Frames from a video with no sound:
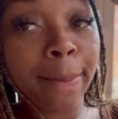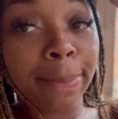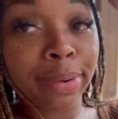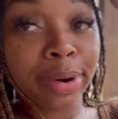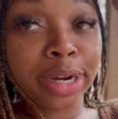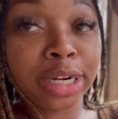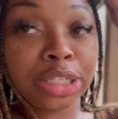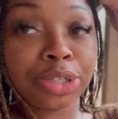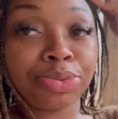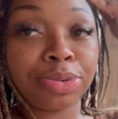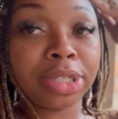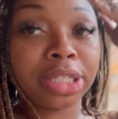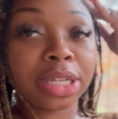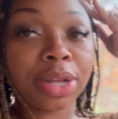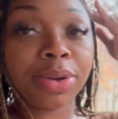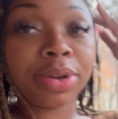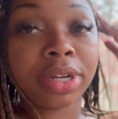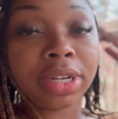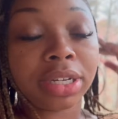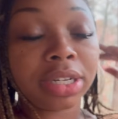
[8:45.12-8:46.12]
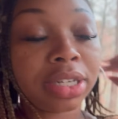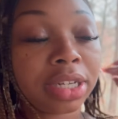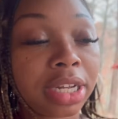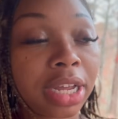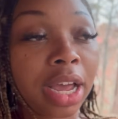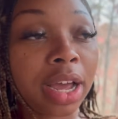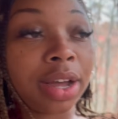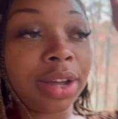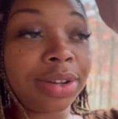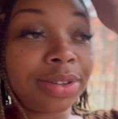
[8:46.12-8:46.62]
brunch was so
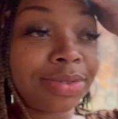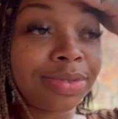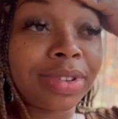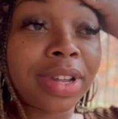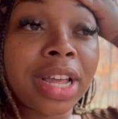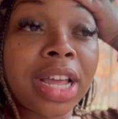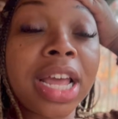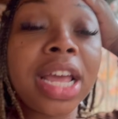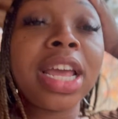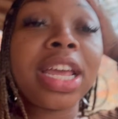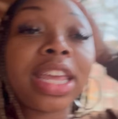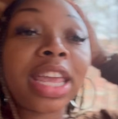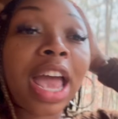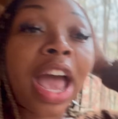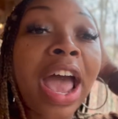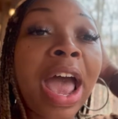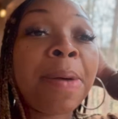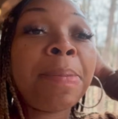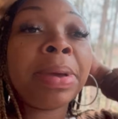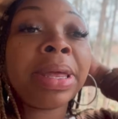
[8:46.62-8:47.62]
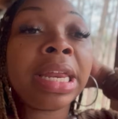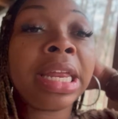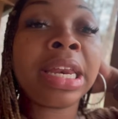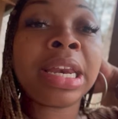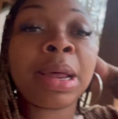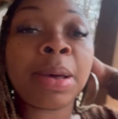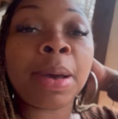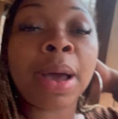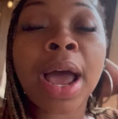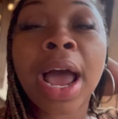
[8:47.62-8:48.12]
good, y'all. Y'all, I've been
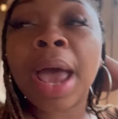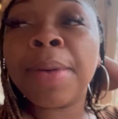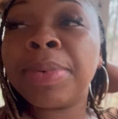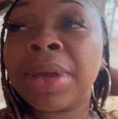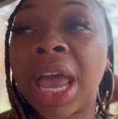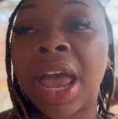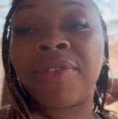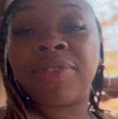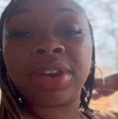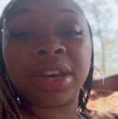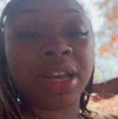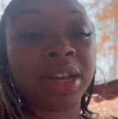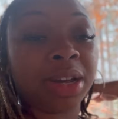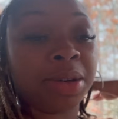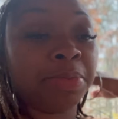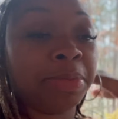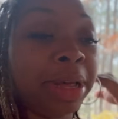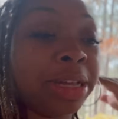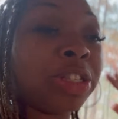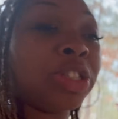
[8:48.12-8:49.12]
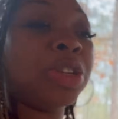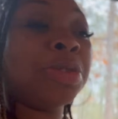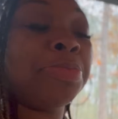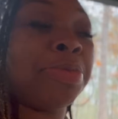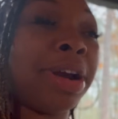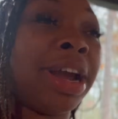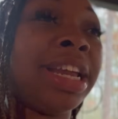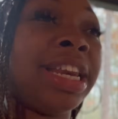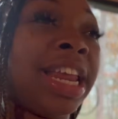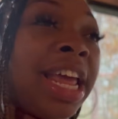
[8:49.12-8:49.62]
in a, I've been having a mental
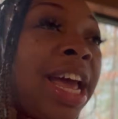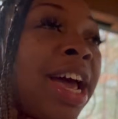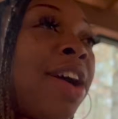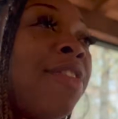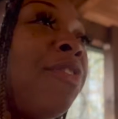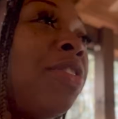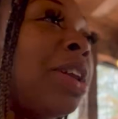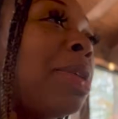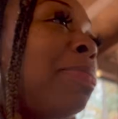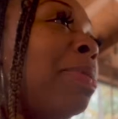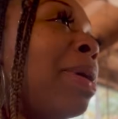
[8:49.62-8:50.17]
breakdown for the